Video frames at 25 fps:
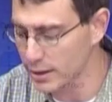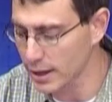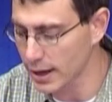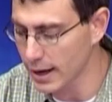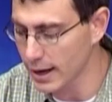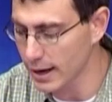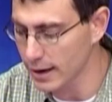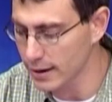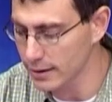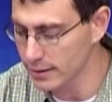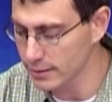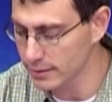
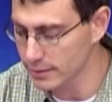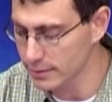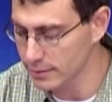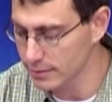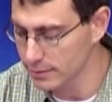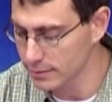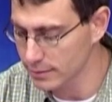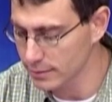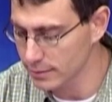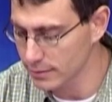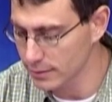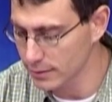that
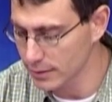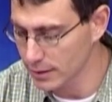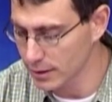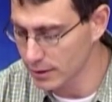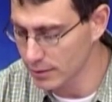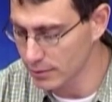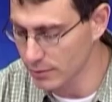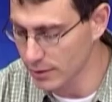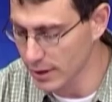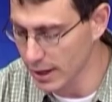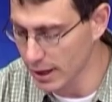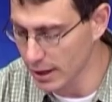
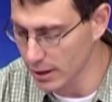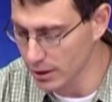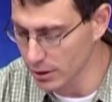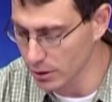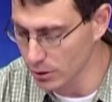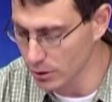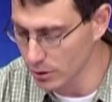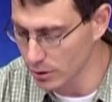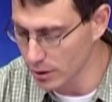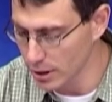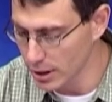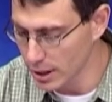
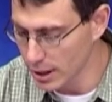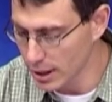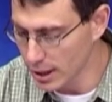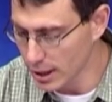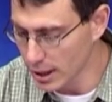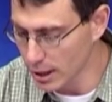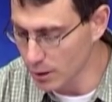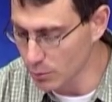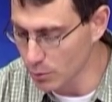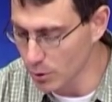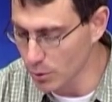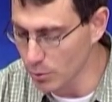value,
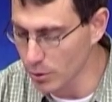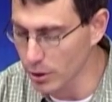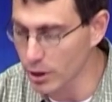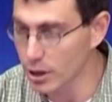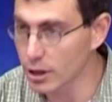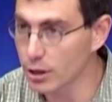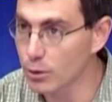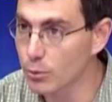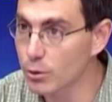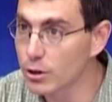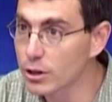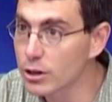and what we're
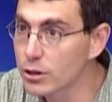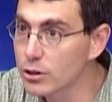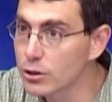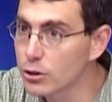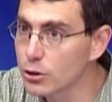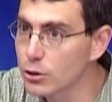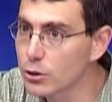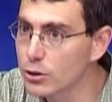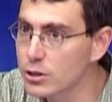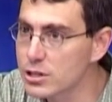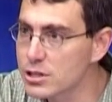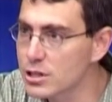going to want to
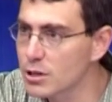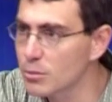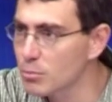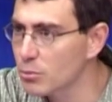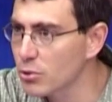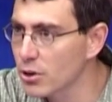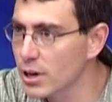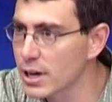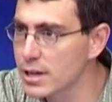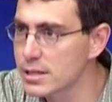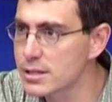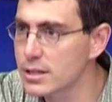do is
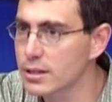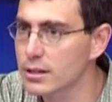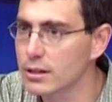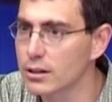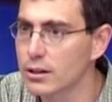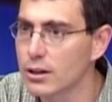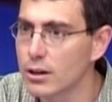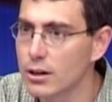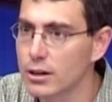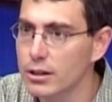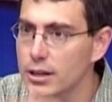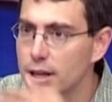compress it
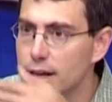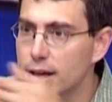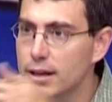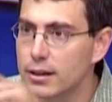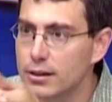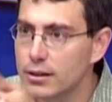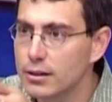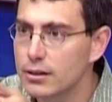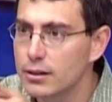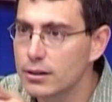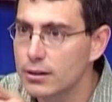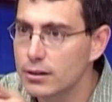along
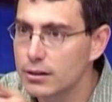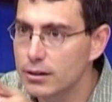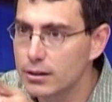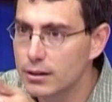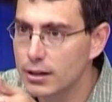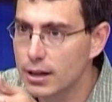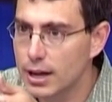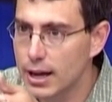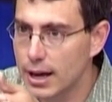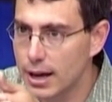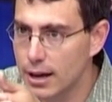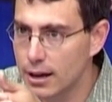that,
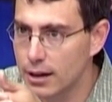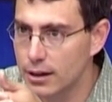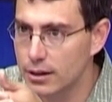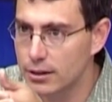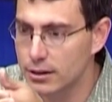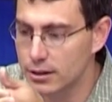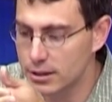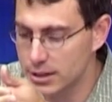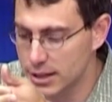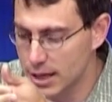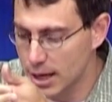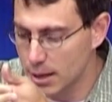uh,
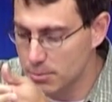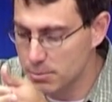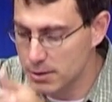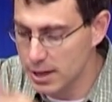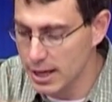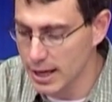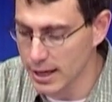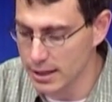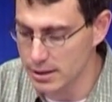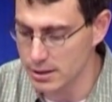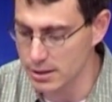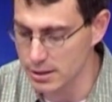the depth
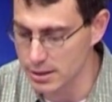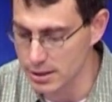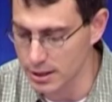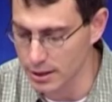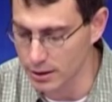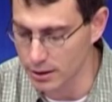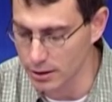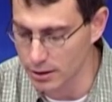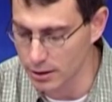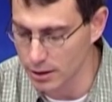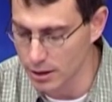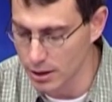axis
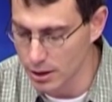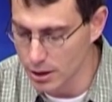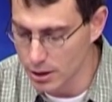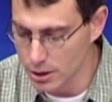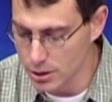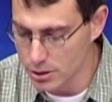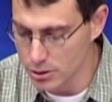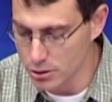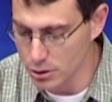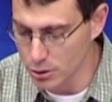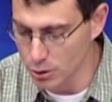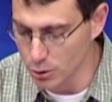here,
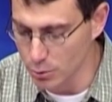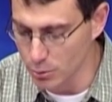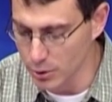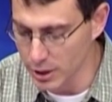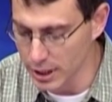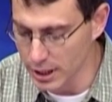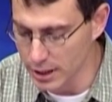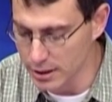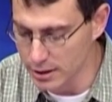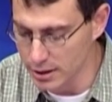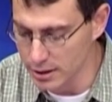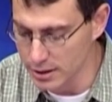so that
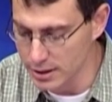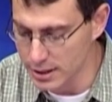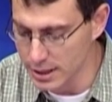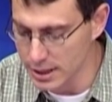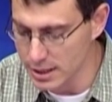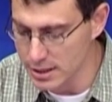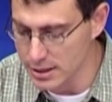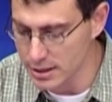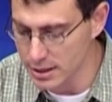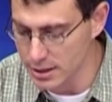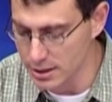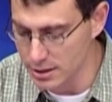we get the
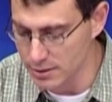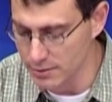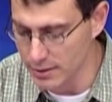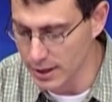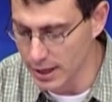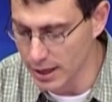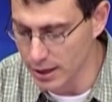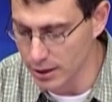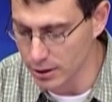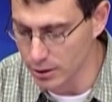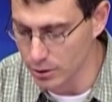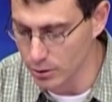distance
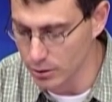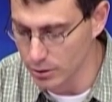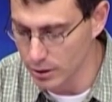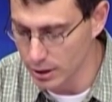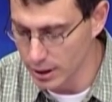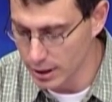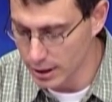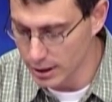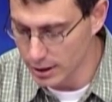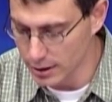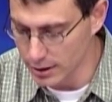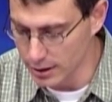value.
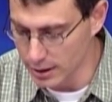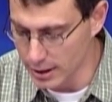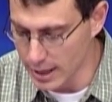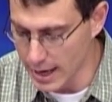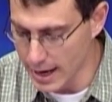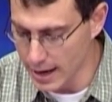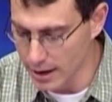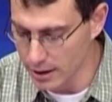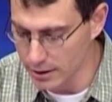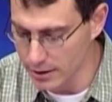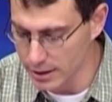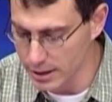
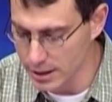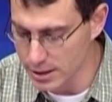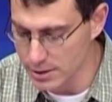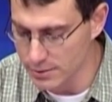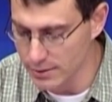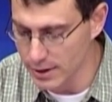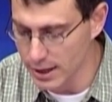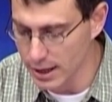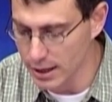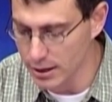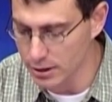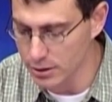Now this
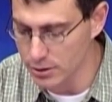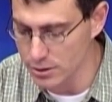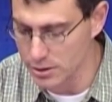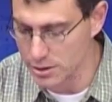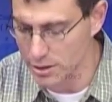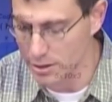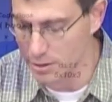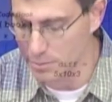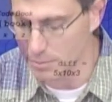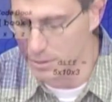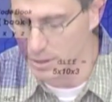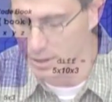value is
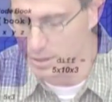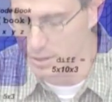going to be